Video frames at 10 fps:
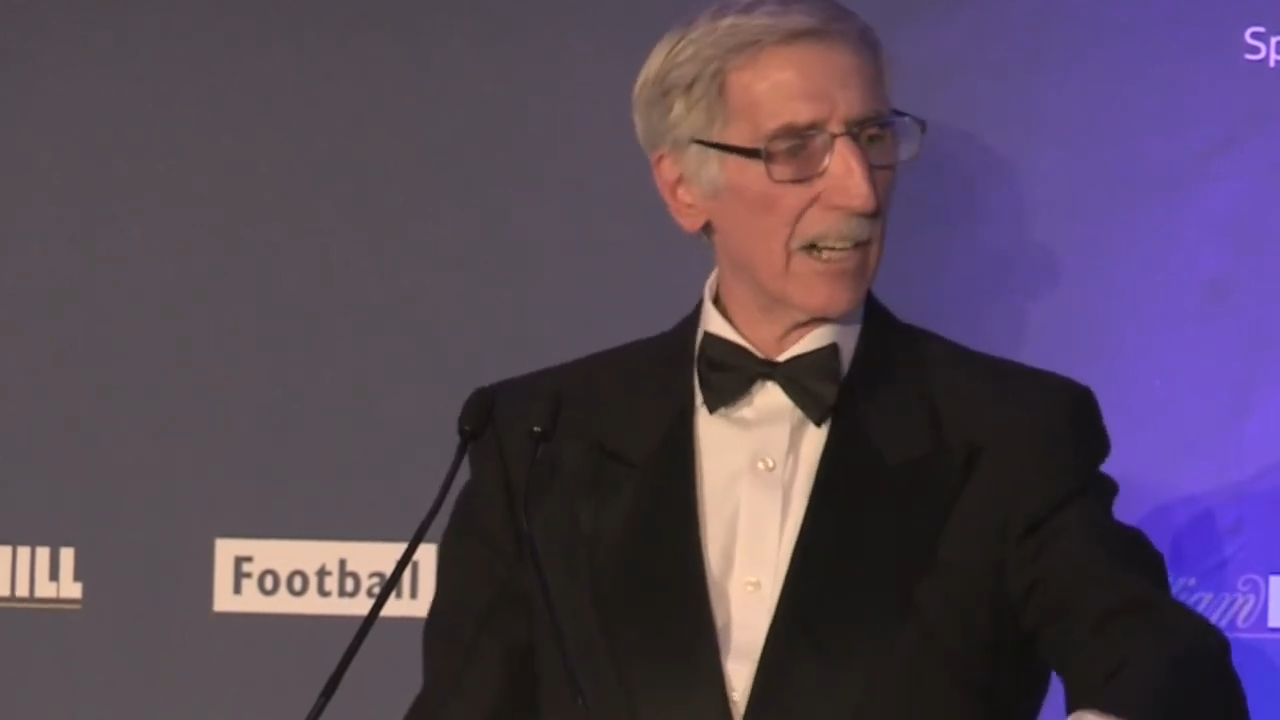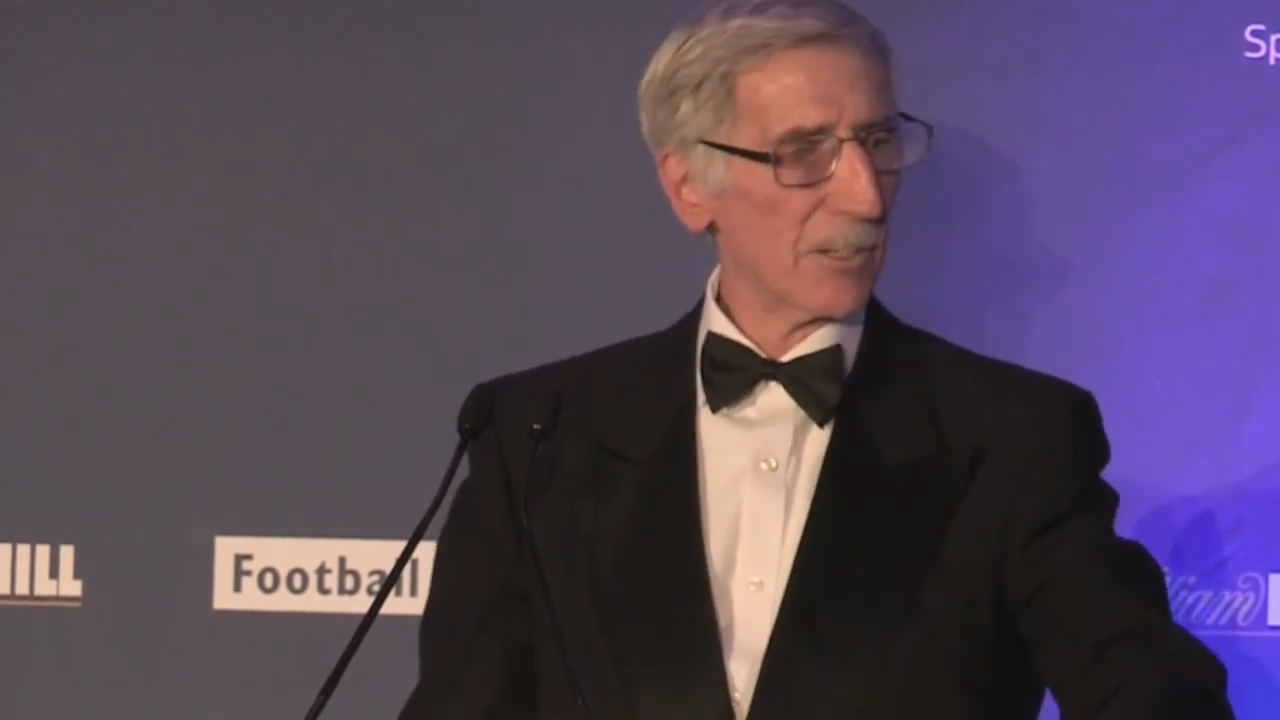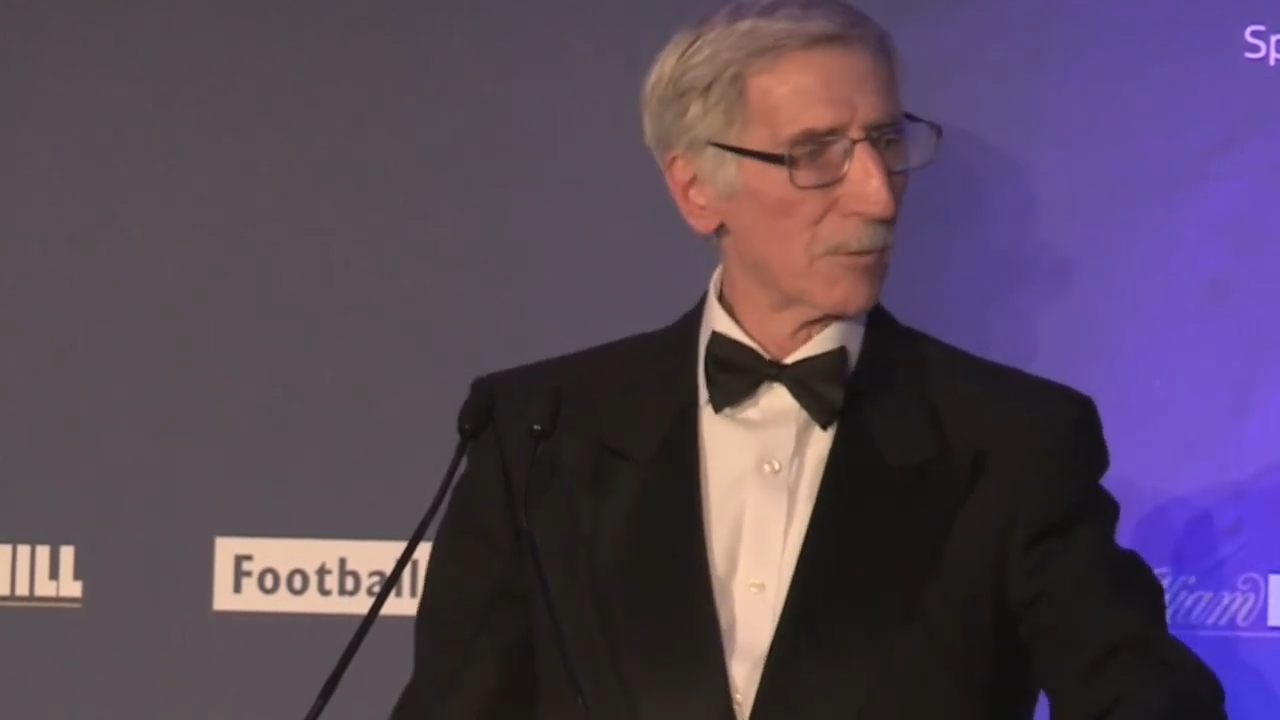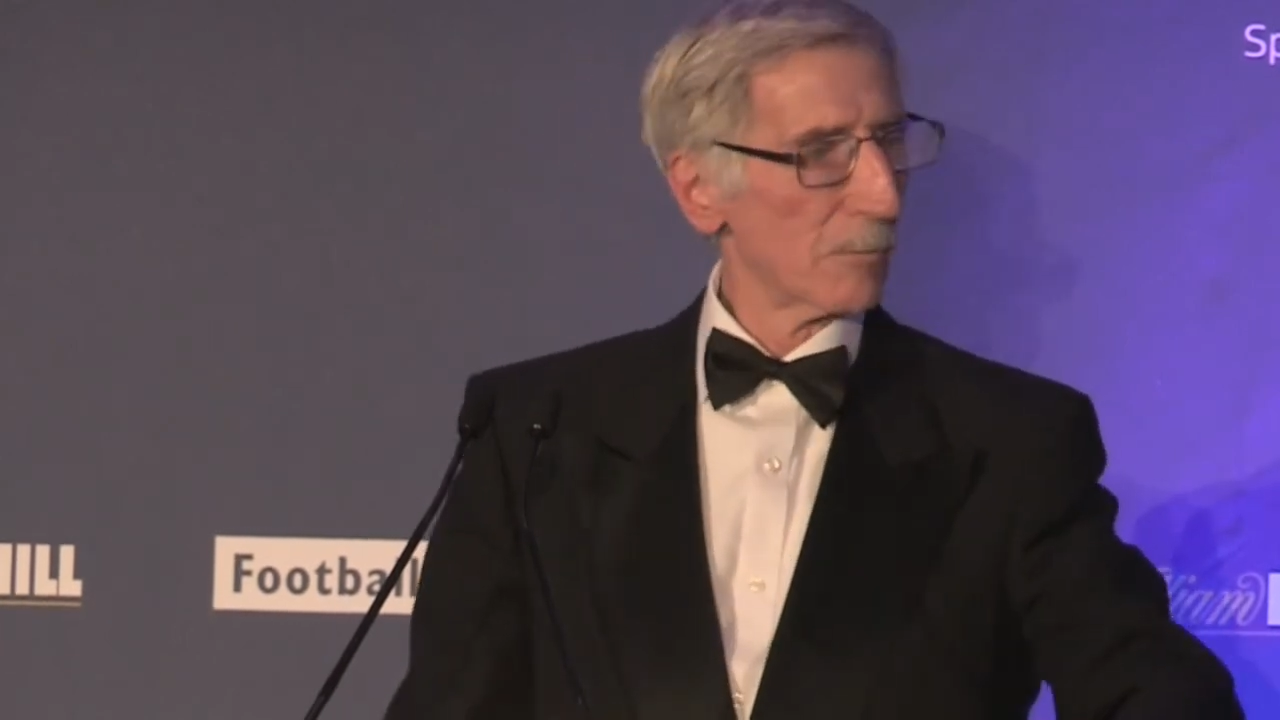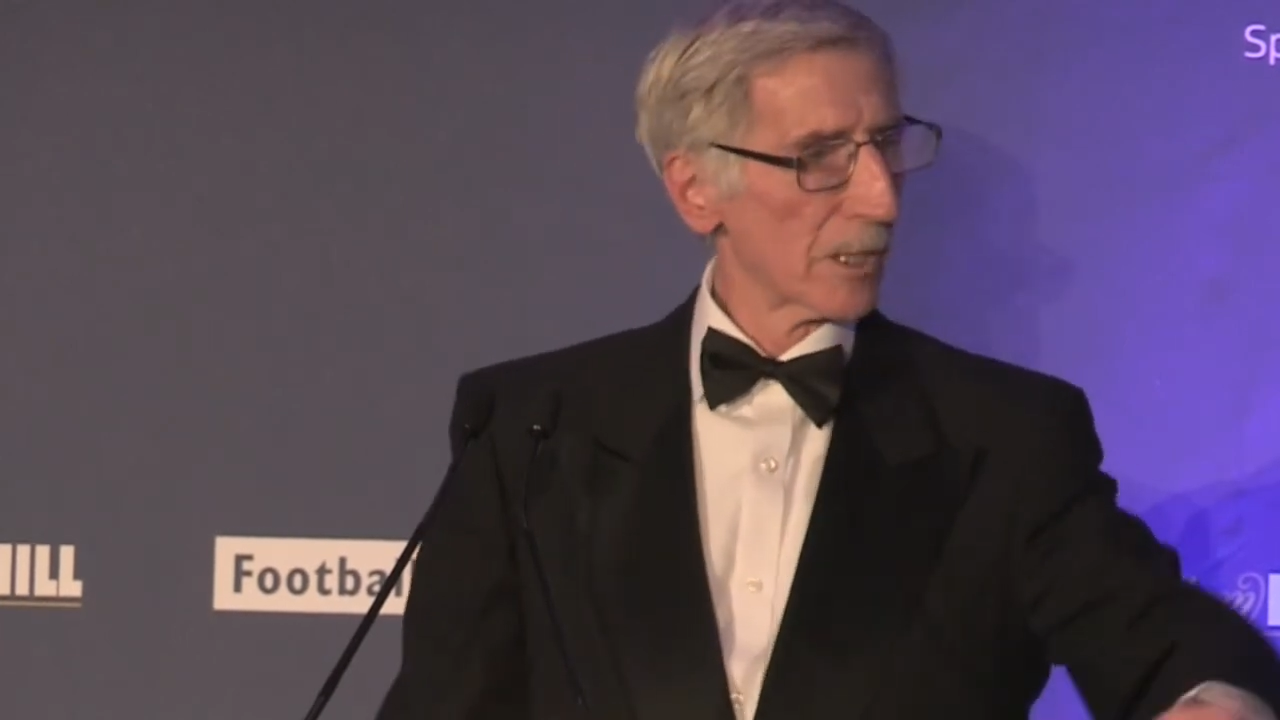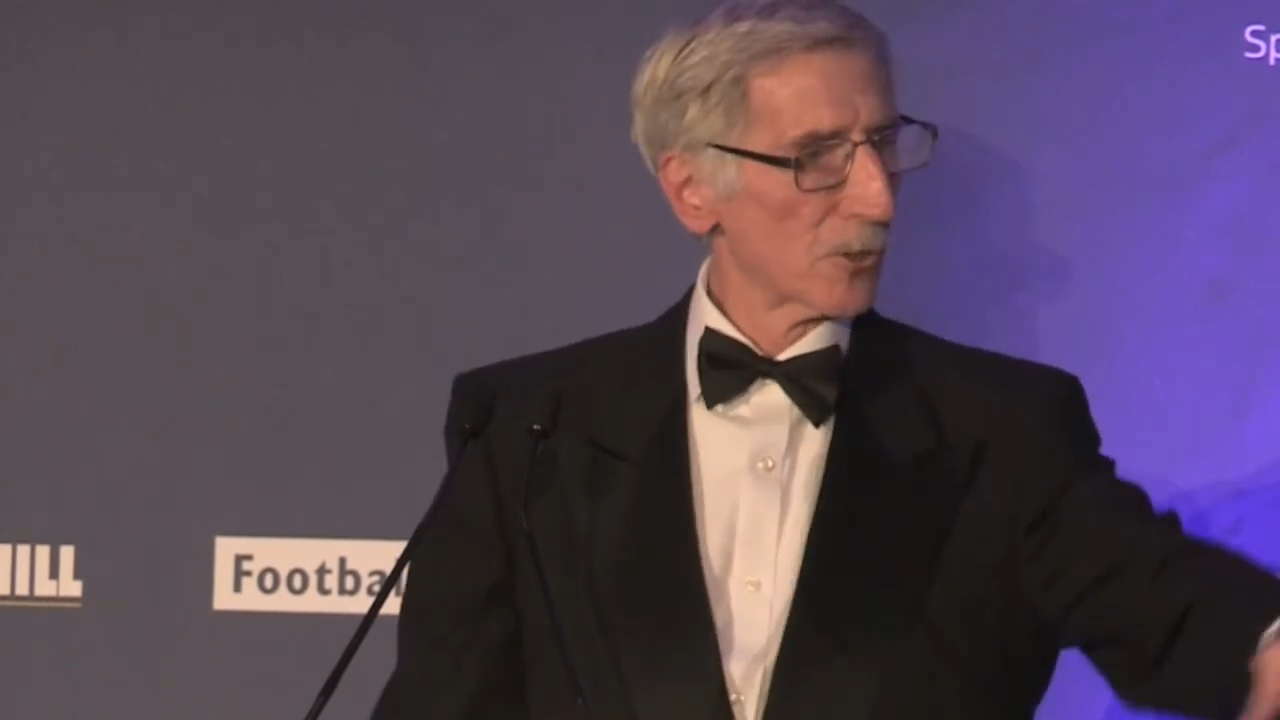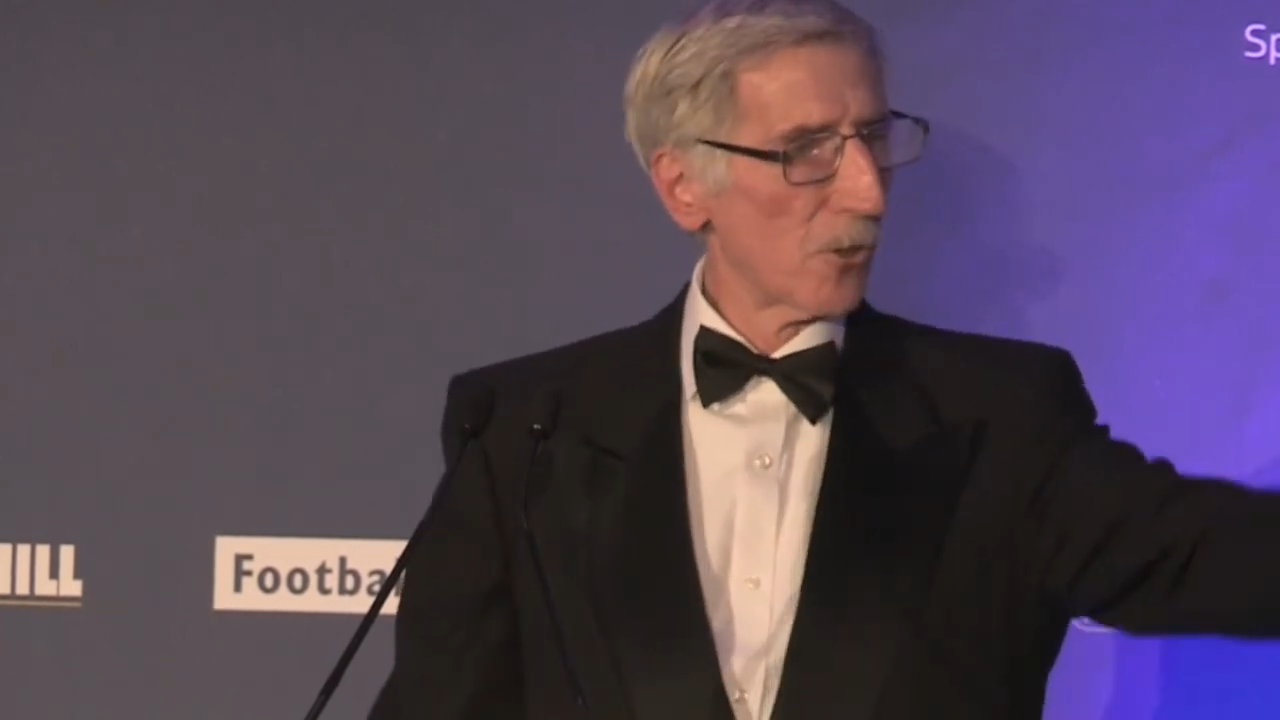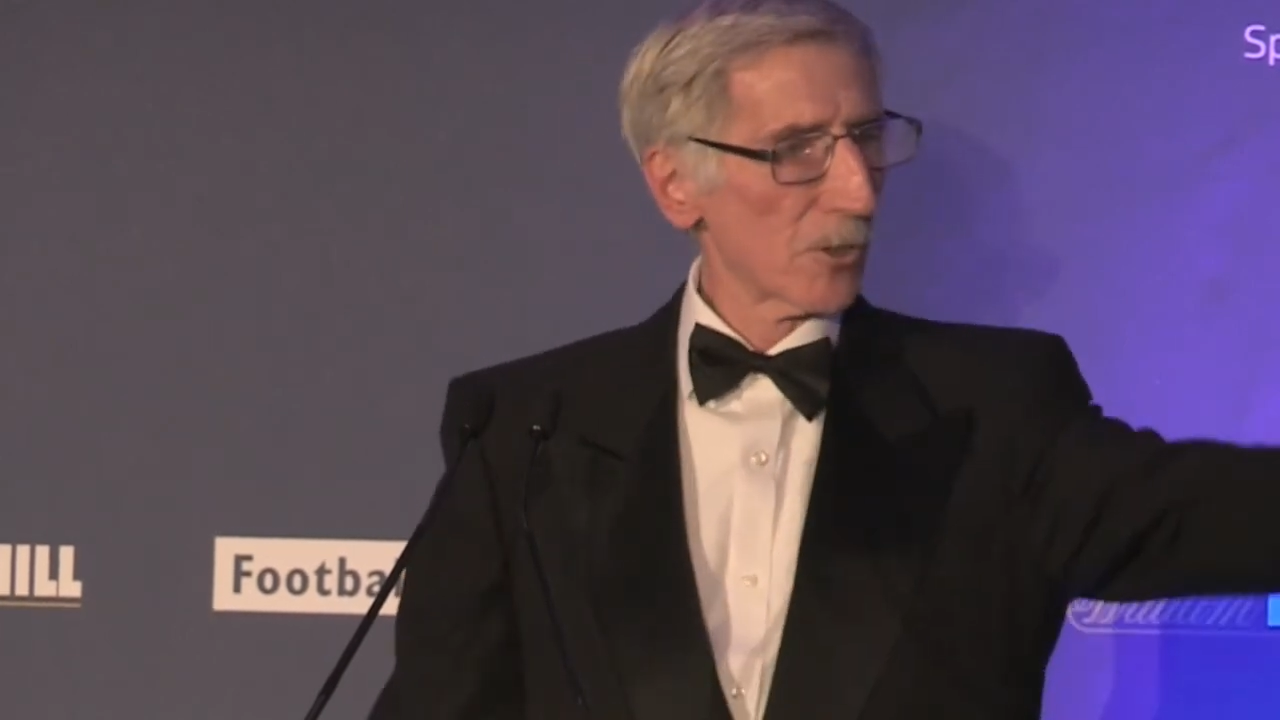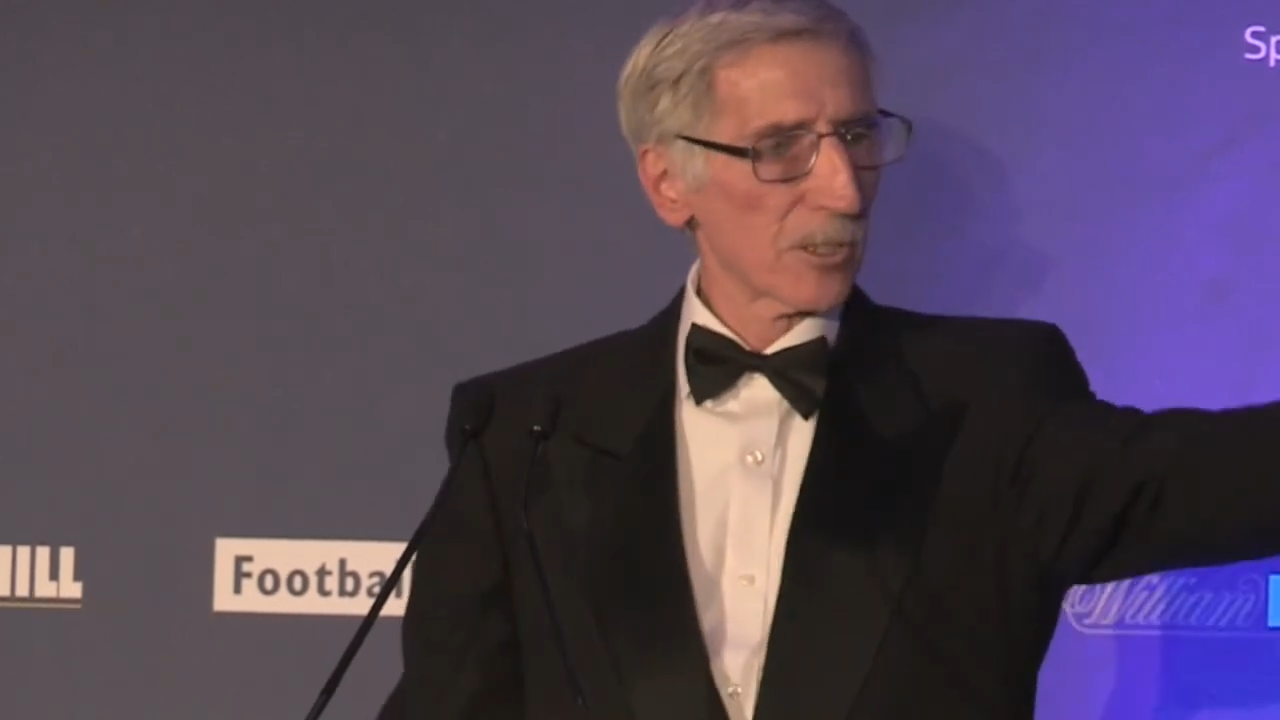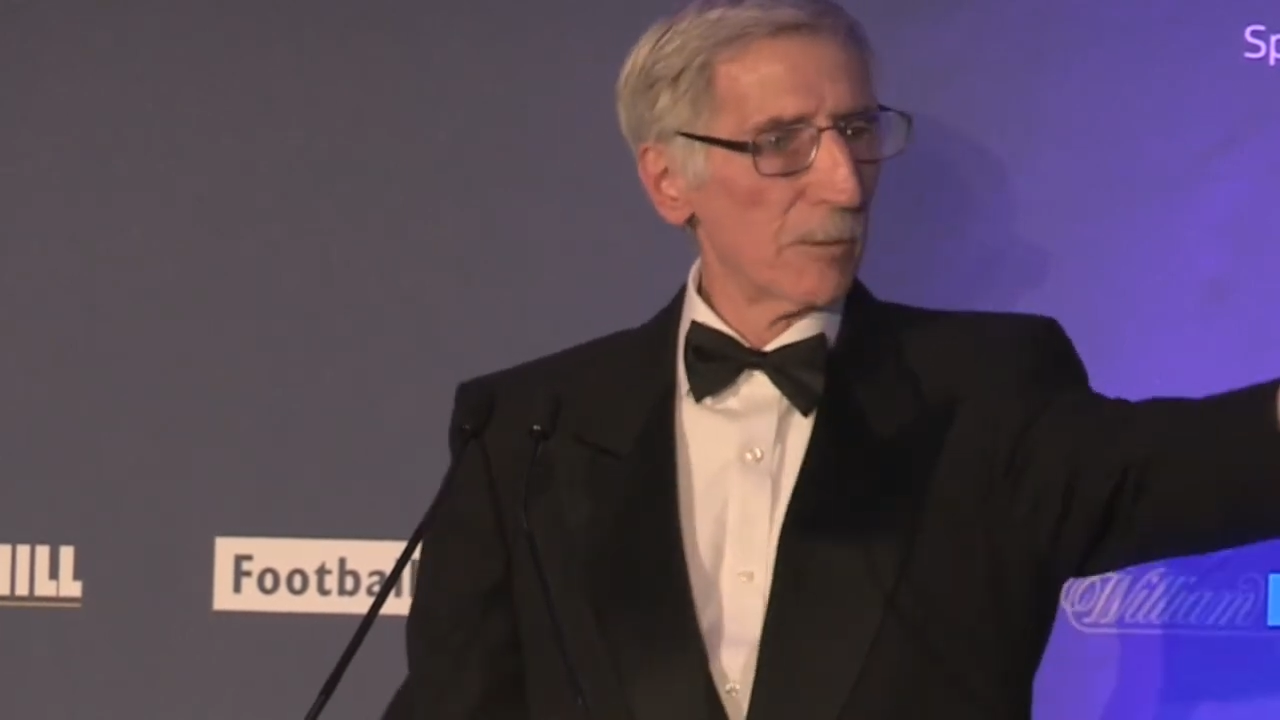And my daughter's